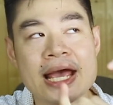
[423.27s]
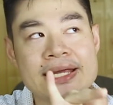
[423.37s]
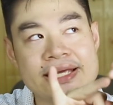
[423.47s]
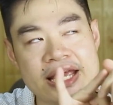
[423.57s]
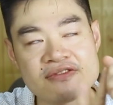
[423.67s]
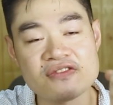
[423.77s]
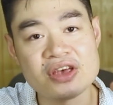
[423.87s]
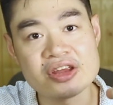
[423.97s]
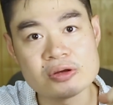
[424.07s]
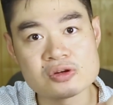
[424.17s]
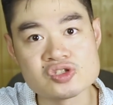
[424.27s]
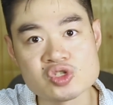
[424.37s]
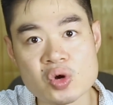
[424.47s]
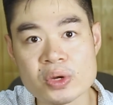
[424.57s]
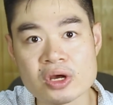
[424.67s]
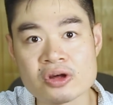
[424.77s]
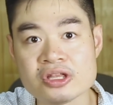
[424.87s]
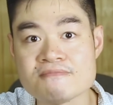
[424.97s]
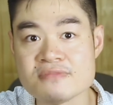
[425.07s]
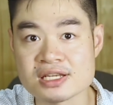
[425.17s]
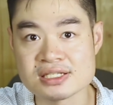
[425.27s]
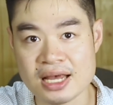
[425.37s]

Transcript: and gave a very good showing on the Miss